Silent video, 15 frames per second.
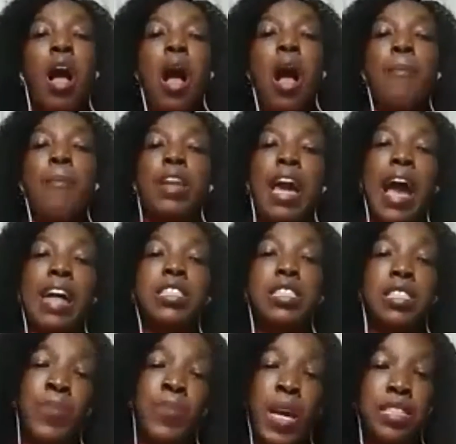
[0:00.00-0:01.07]
but I had to
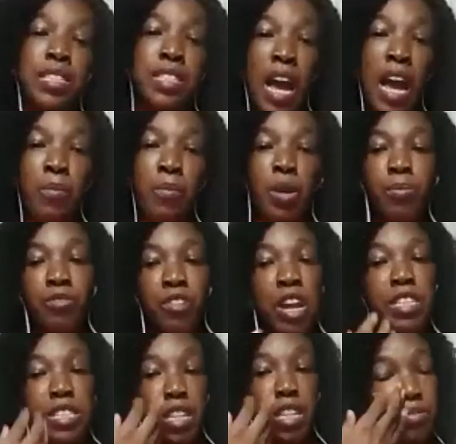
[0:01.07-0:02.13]
spend time with
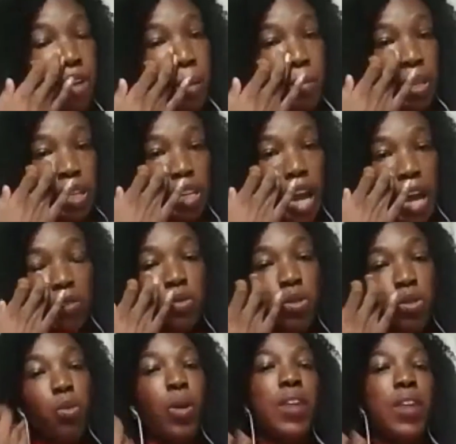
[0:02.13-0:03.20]
friends and family. I don't
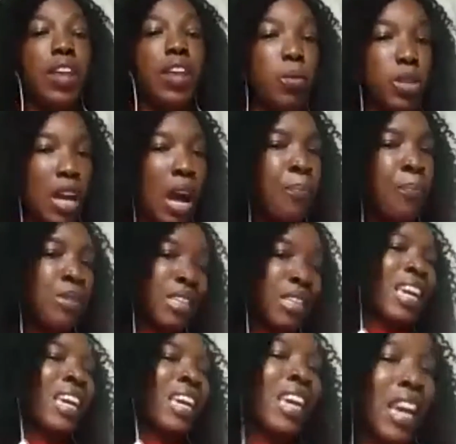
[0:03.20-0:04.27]
know when that would happen
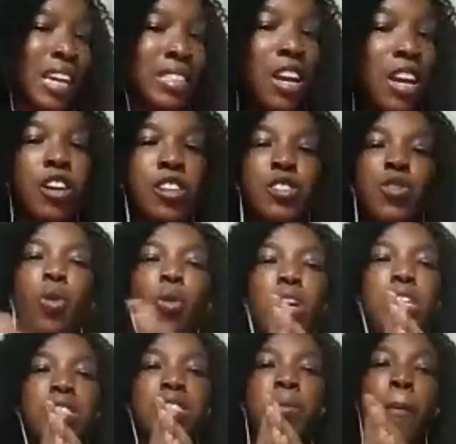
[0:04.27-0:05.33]
again. So
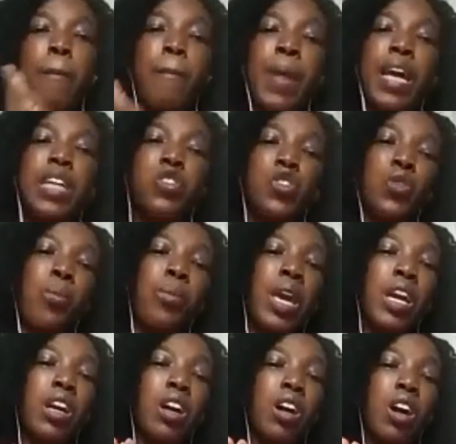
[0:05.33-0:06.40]
it's best you
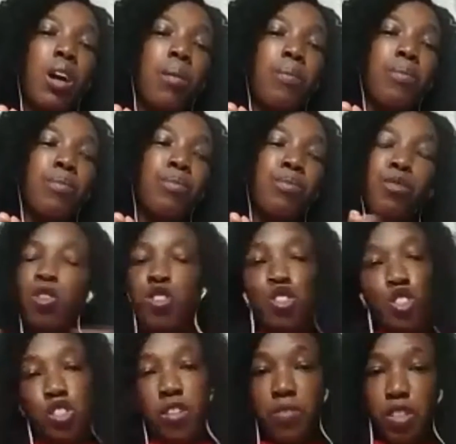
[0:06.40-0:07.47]
make good
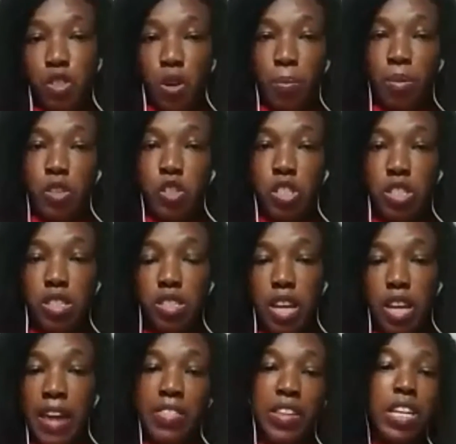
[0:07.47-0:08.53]
use of this opportunity.
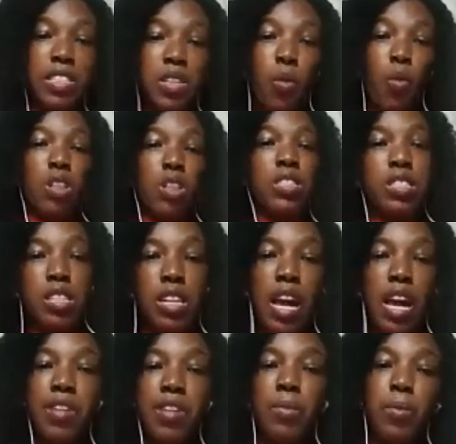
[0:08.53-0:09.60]
I think it's a once in a
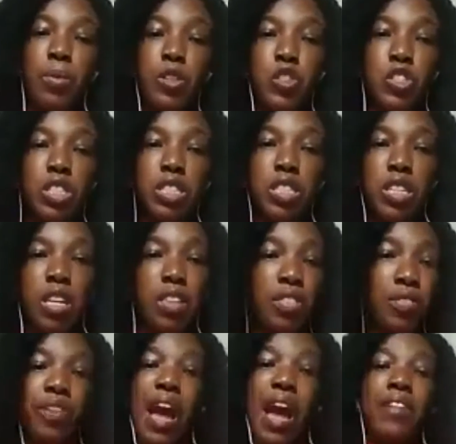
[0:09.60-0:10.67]
lifetime opportunity.
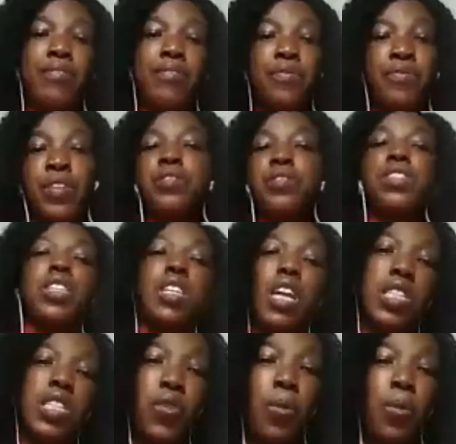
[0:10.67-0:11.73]
5-15
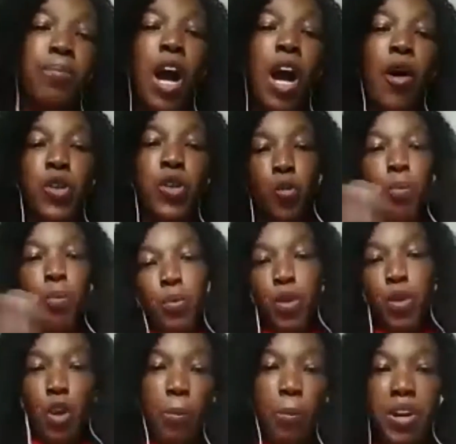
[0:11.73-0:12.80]
years from now, you won't be
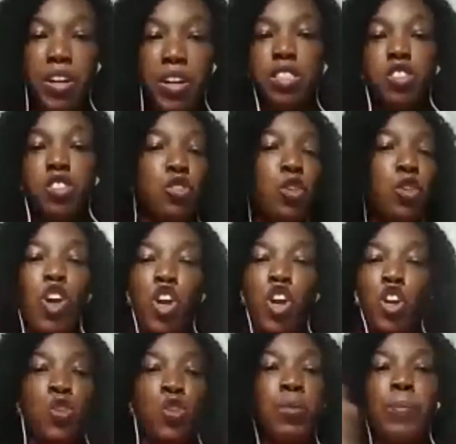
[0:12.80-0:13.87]
with your parents,
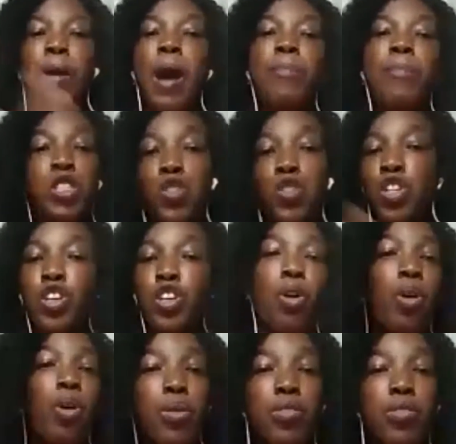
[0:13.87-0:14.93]
you'll be probably doing your
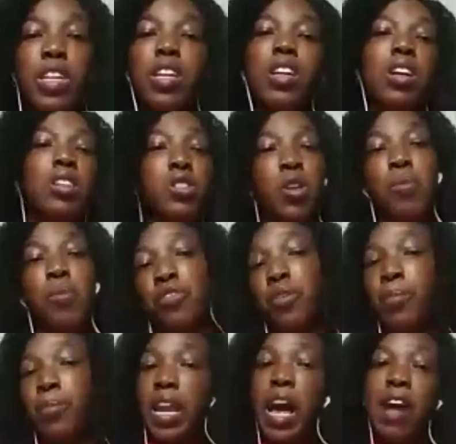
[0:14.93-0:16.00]
own thing. Some of you
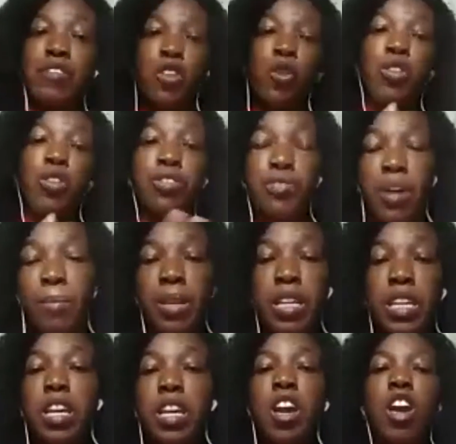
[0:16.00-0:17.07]
might have your own
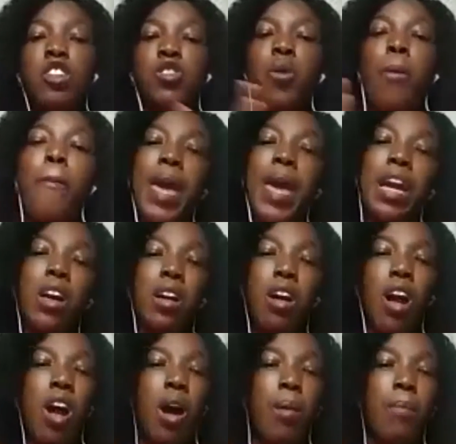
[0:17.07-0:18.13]
family. So make
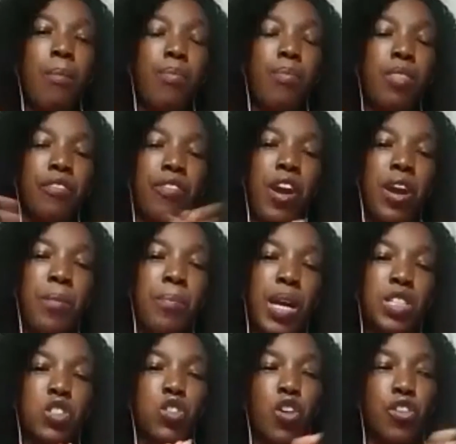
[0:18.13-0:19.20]
the very
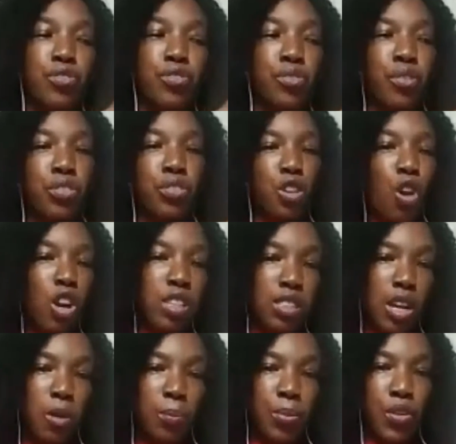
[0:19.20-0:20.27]
best of the
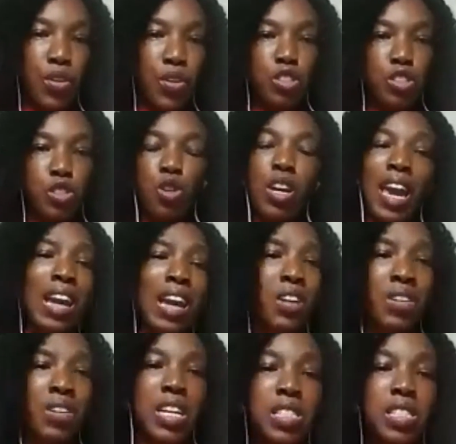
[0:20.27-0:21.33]
lockdown period. So get
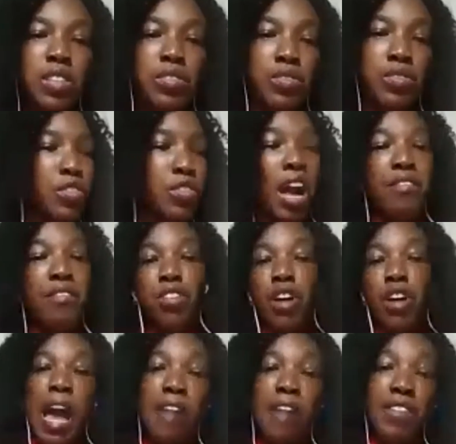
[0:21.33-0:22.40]
creative.
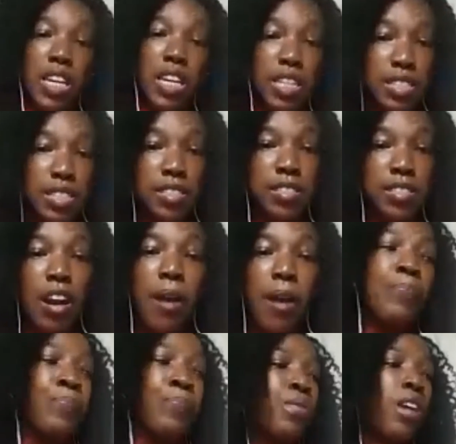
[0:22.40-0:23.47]
I have a kid sister,
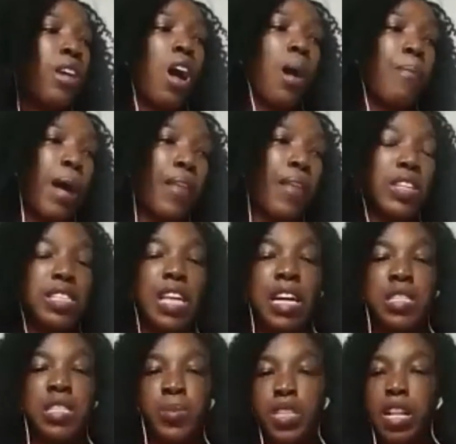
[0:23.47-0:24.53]
and this
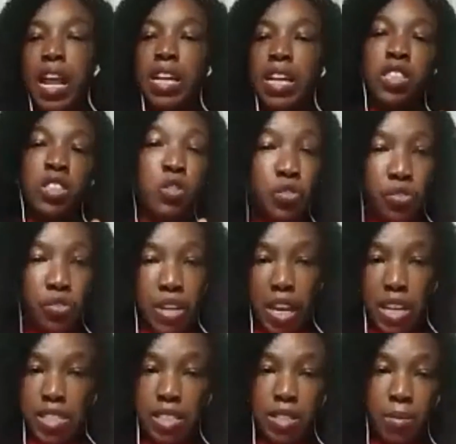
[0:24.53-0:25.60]
has been like the
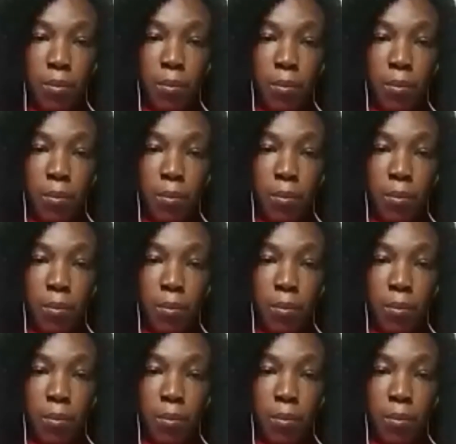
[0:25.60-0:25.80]
goofiest